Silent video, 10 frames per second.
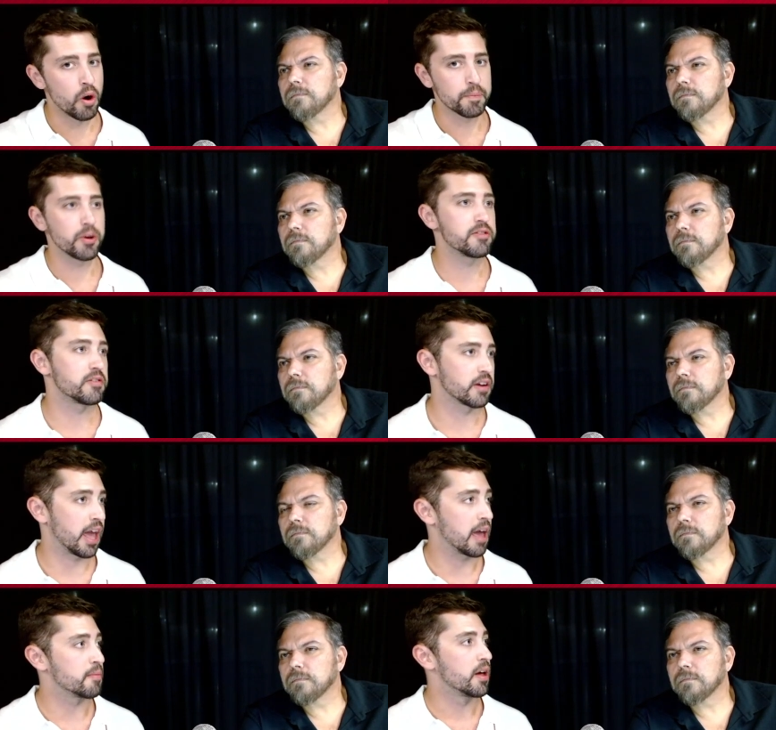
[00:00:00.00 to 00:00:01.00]
Speaker 1: one preseason
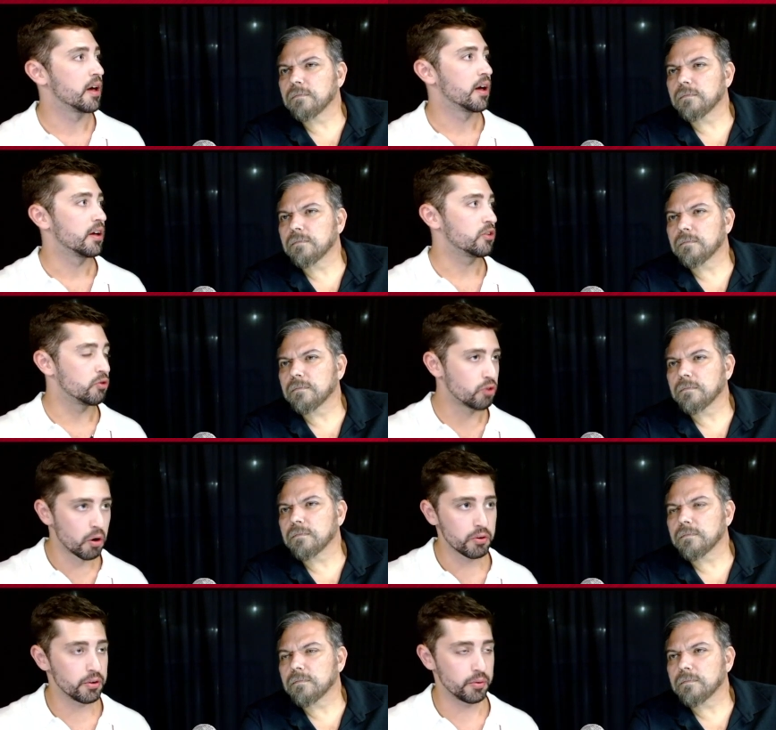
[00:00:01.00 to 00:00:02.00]
game. You
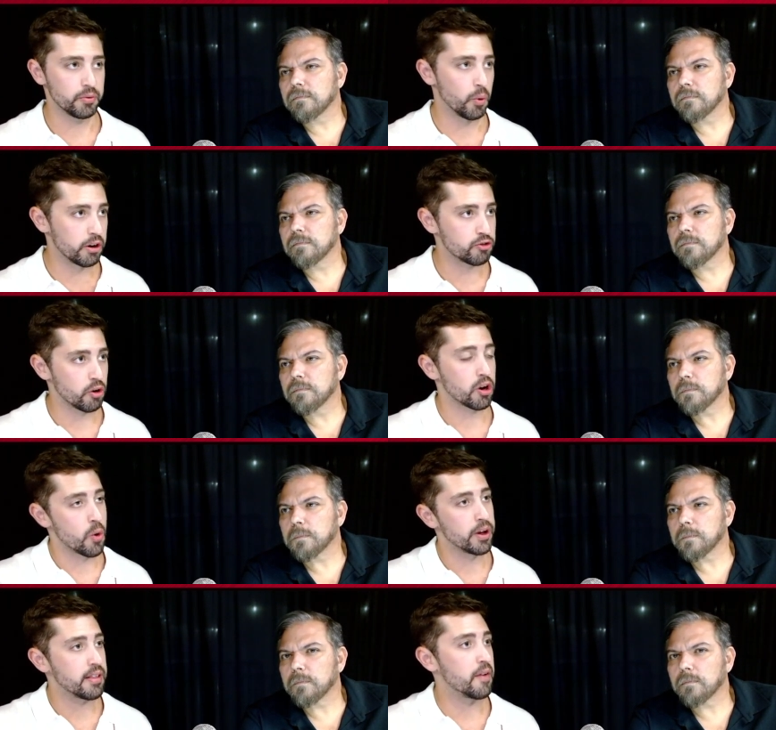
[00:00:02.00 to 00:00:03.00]
don't want to start
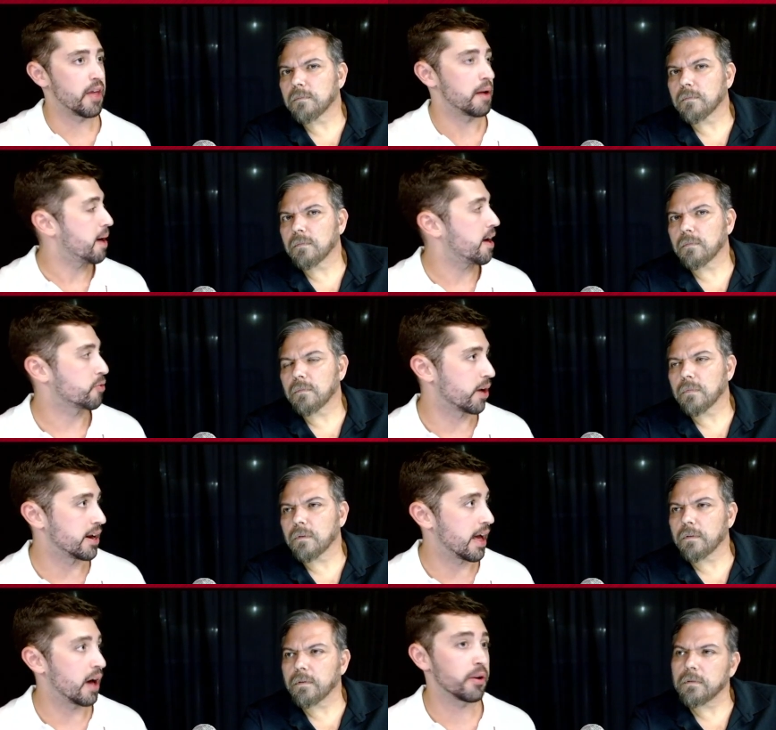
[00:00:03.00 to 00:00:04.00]
going down that path right
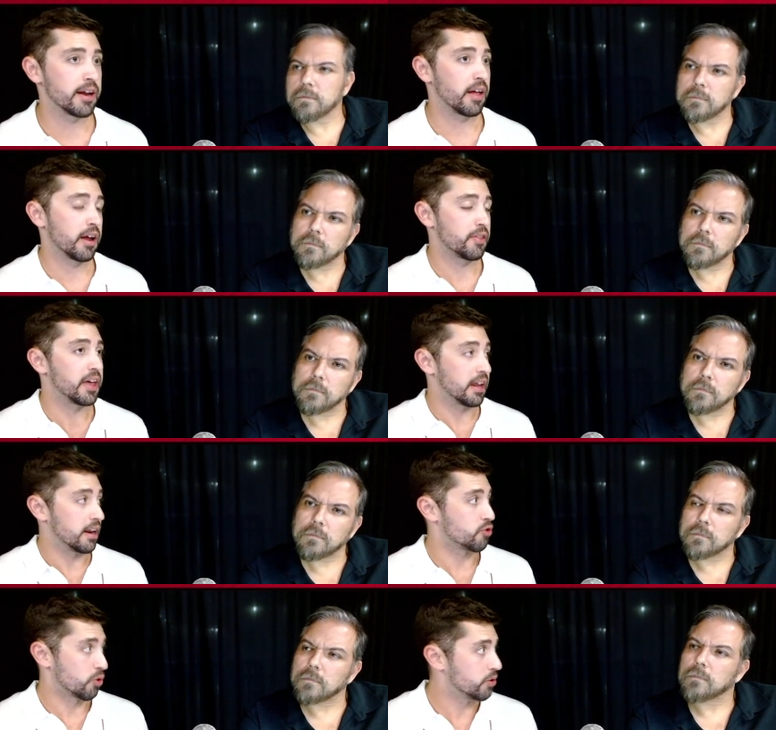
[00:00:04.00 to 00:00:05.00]
now, and I think it
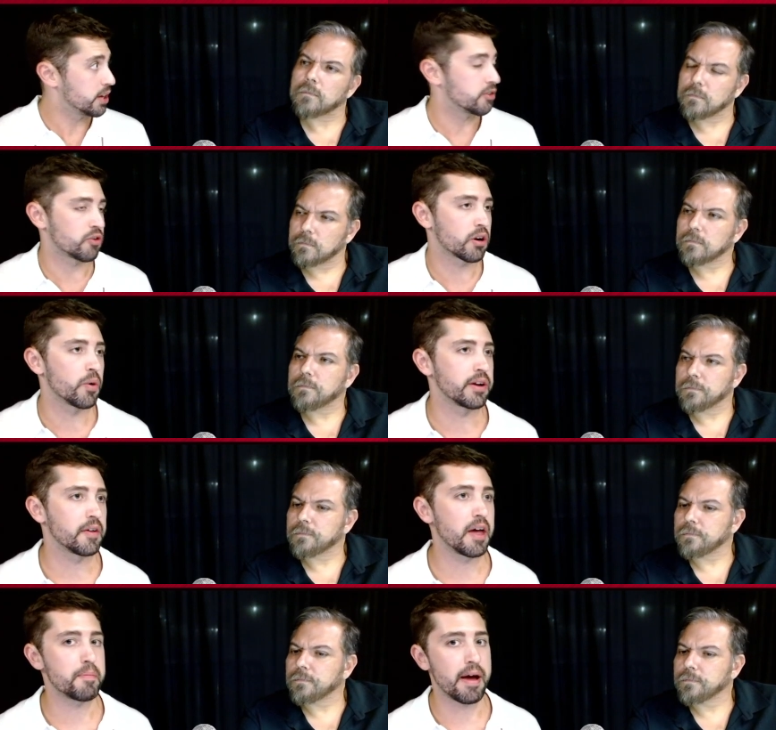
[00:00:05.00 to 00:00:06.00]
is early to start going
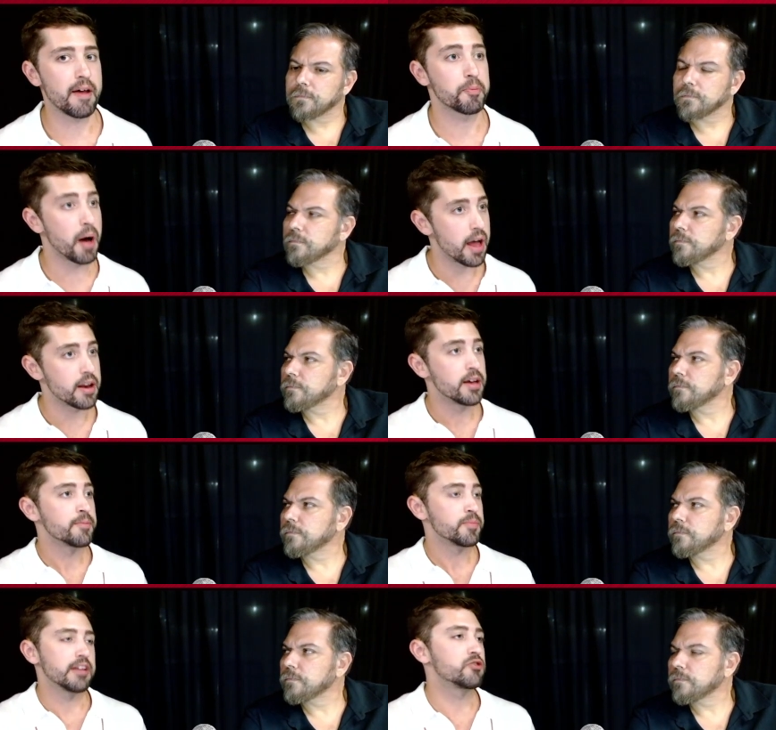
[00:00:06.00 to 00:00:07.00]
down that path, but
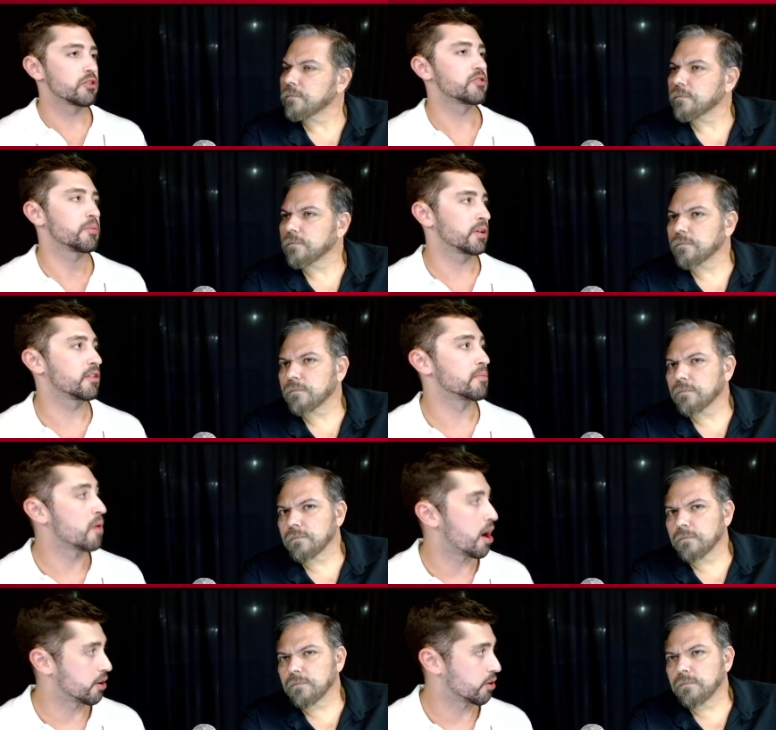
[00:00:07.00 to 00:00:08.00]
it's just something to
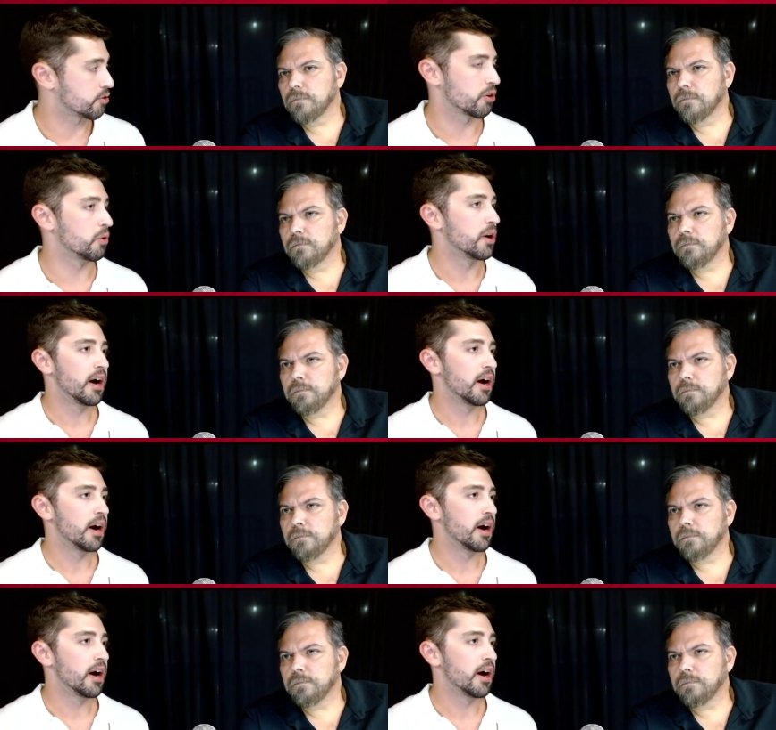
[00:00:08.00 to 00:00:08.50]
monitor. So,